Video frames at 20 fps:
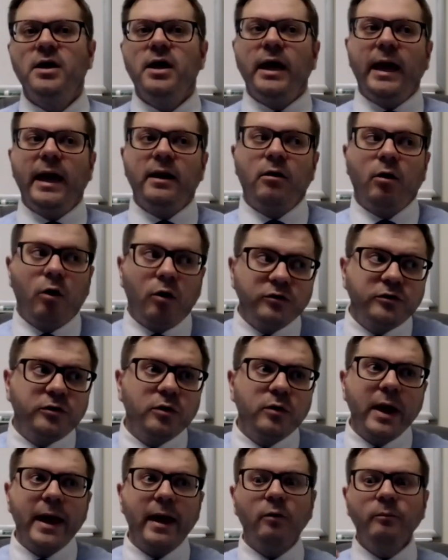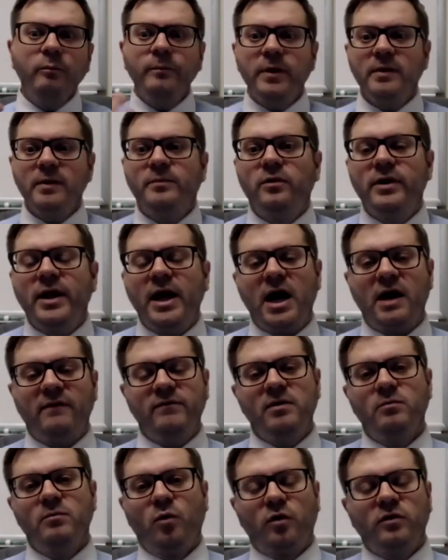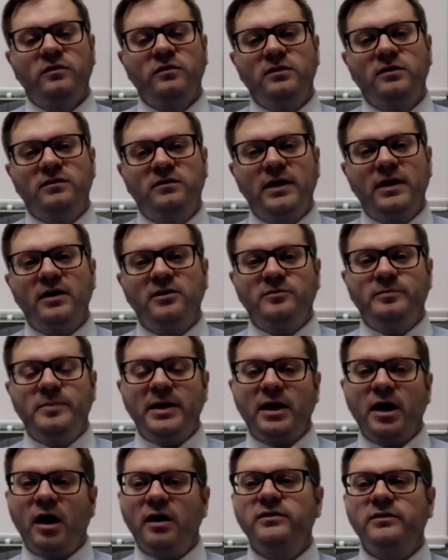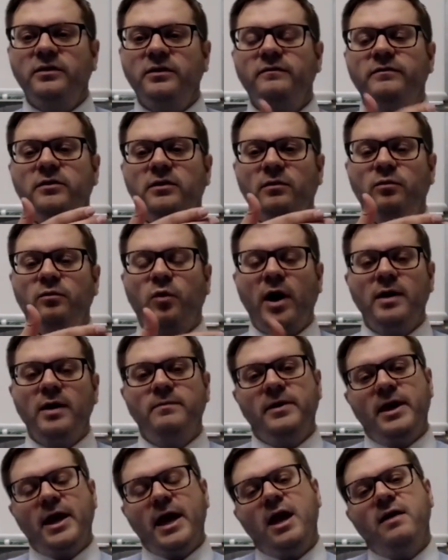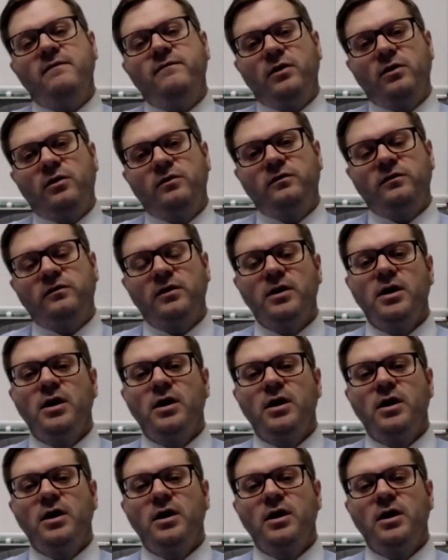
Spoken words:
and also help people in having more success because of the right behaviors